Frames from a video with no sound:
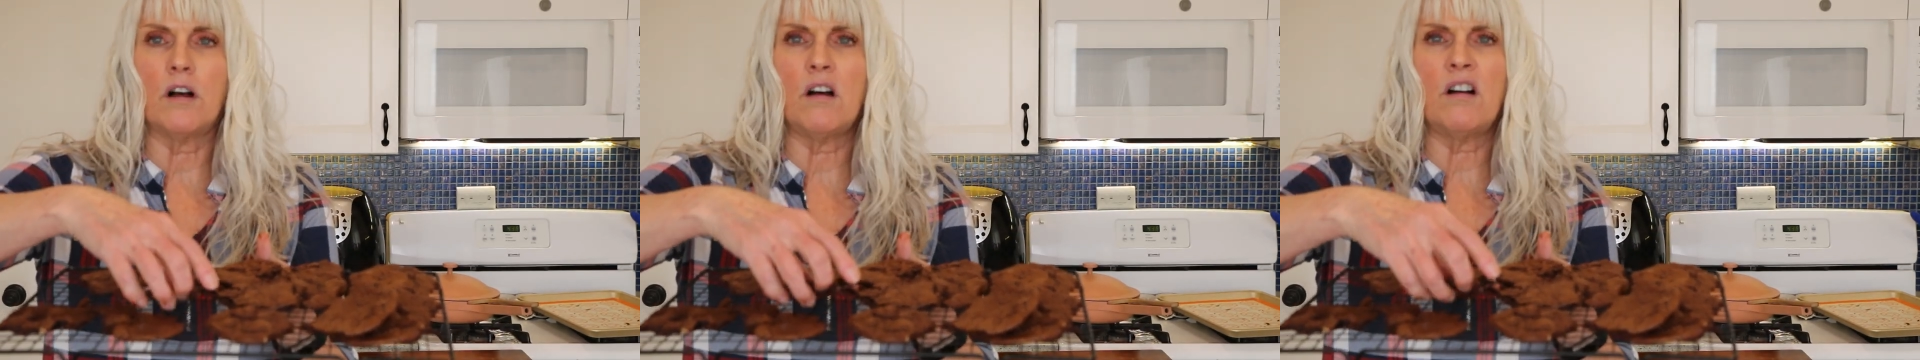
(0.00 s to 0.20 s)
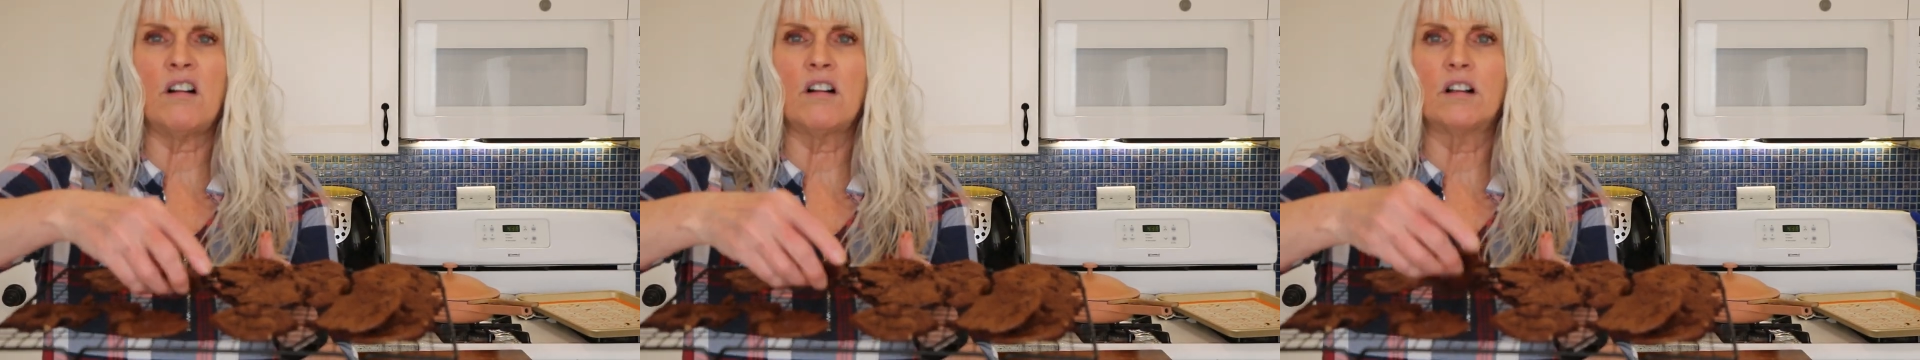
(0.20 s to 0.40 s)

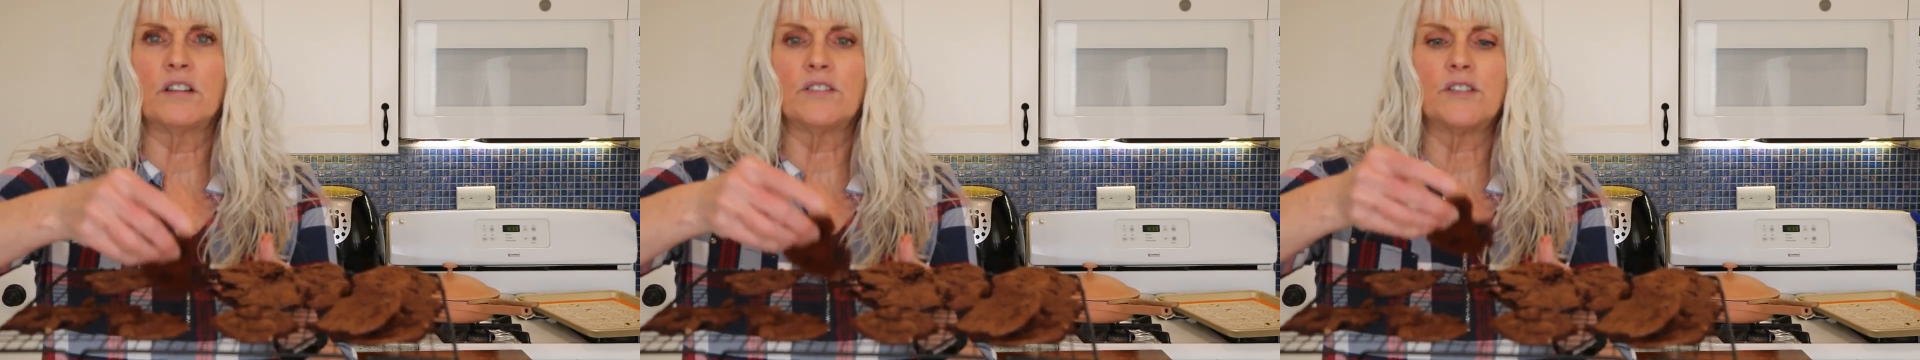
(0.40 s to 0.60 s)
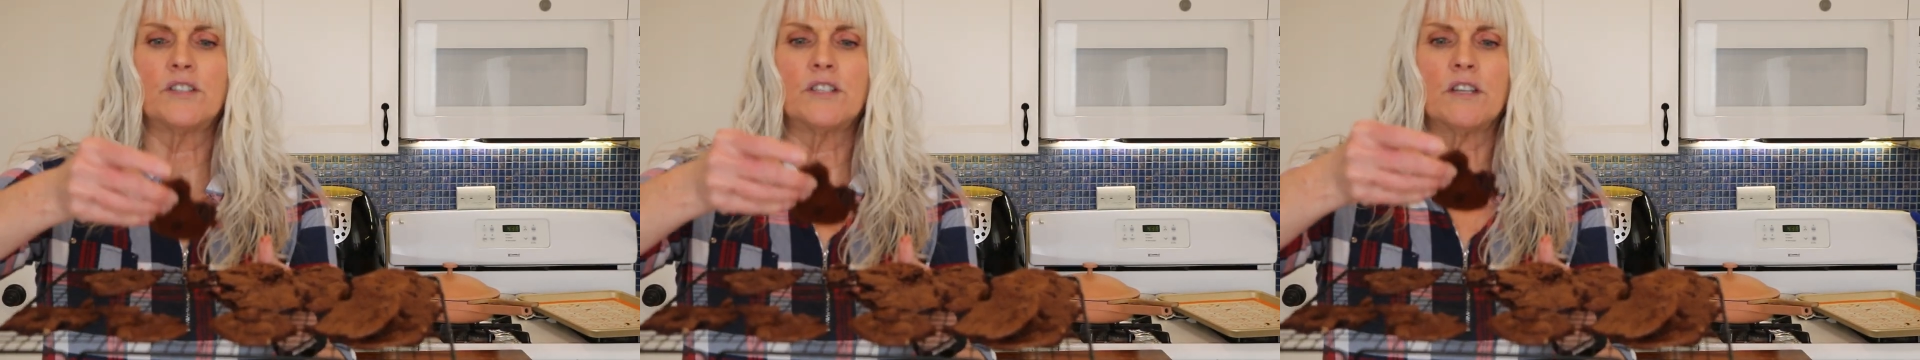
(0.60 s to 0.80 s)

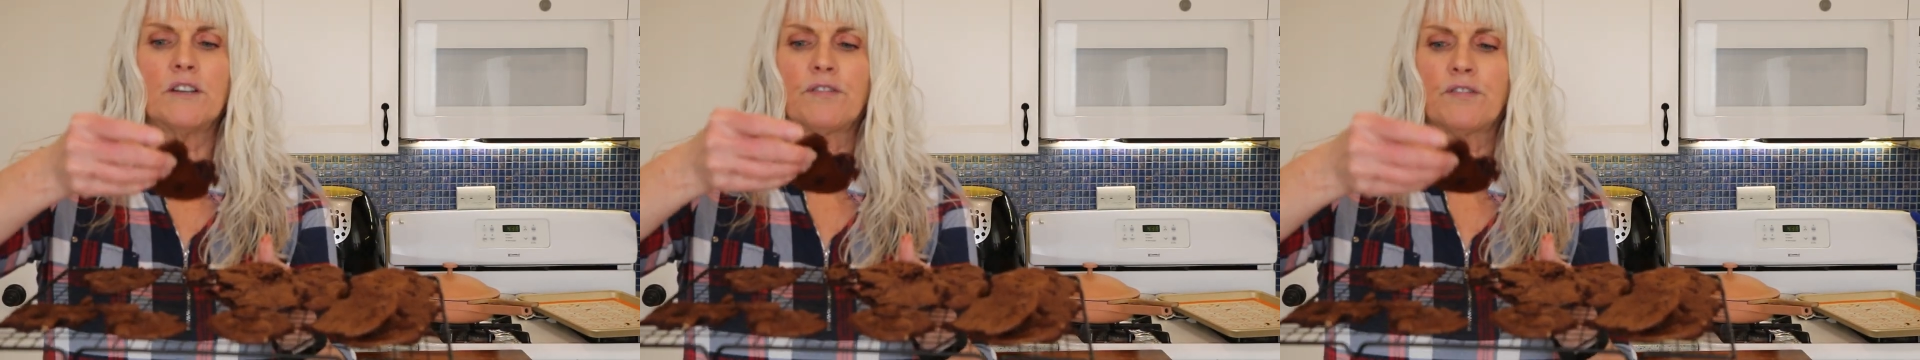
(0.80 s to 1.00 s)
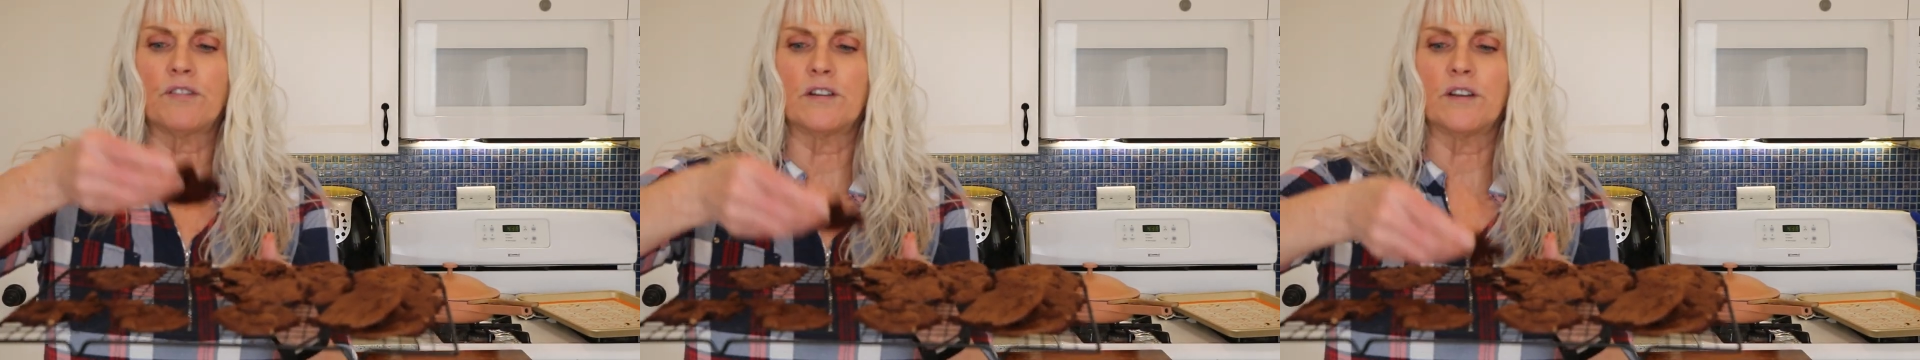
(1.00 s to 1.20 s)
all
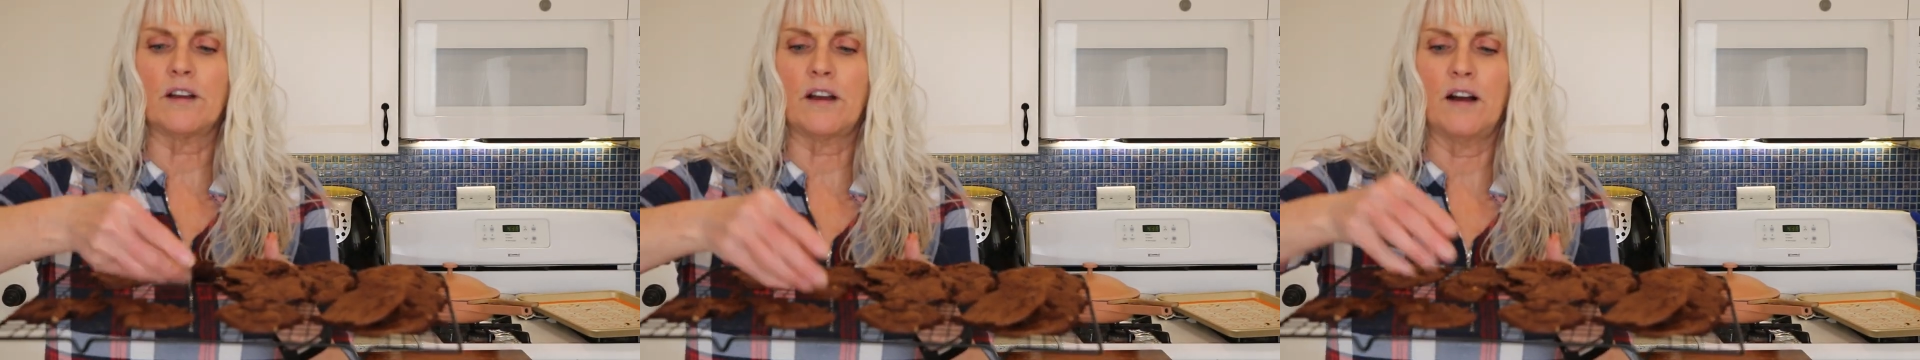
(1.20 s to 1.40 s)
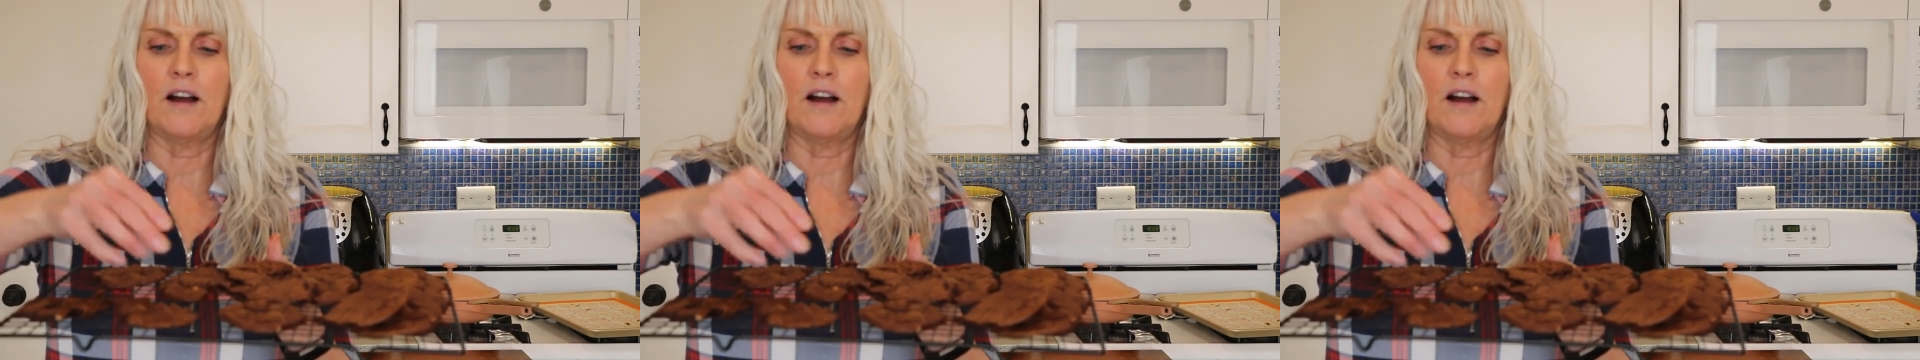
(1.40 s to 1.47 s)
different